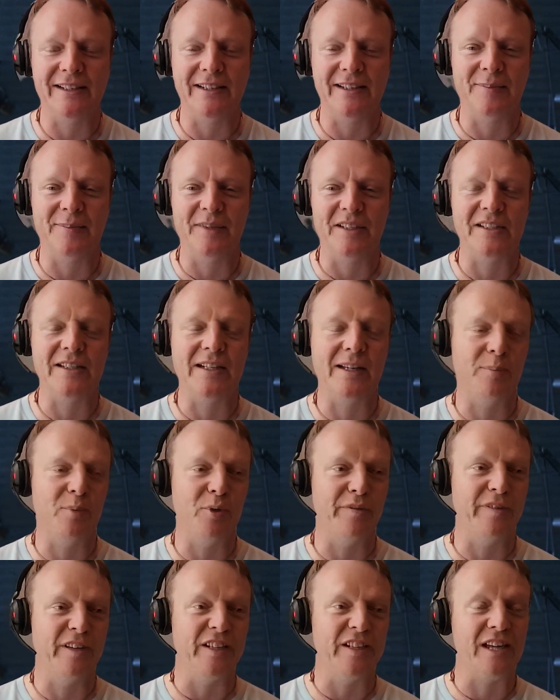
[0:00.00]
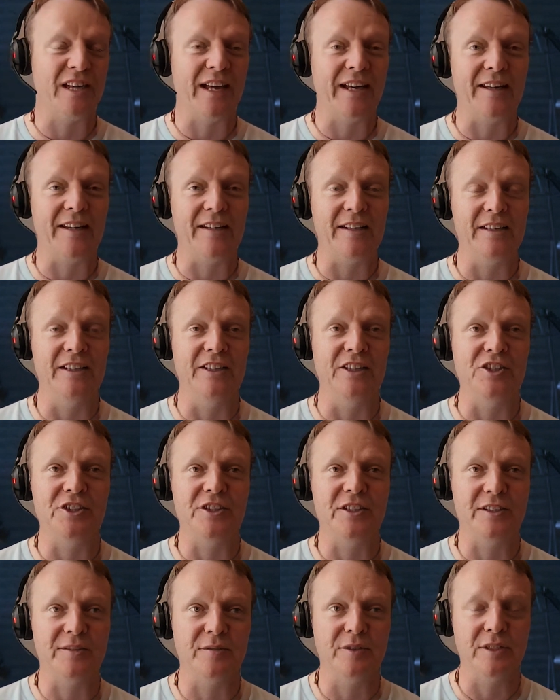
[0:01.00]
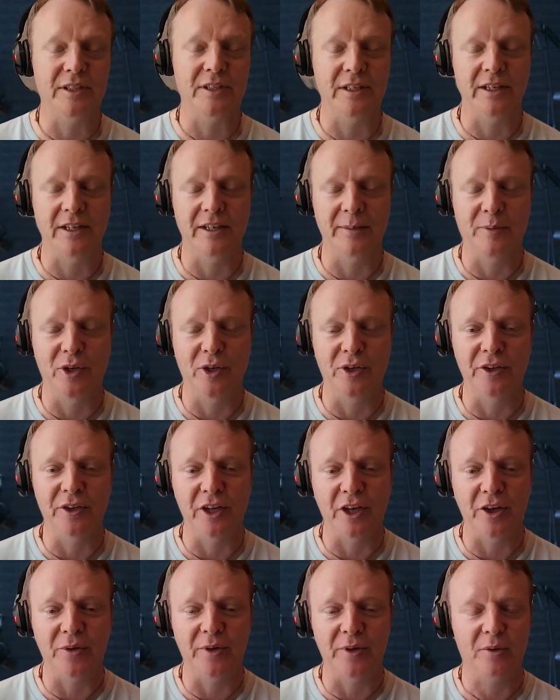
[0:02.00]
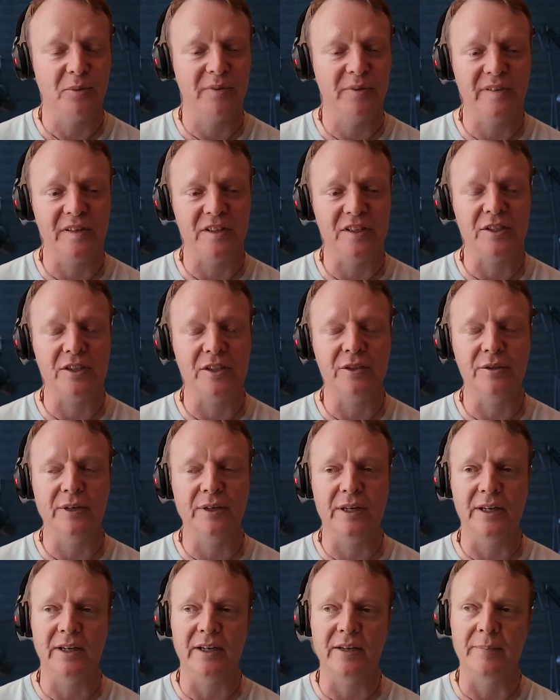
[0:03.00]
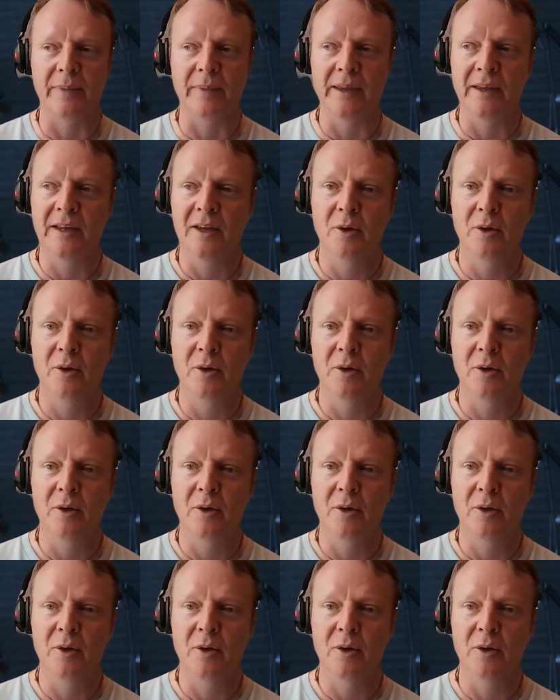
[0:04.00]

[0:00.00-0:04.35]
There's a number of exciting initiatives on the go at Revizto.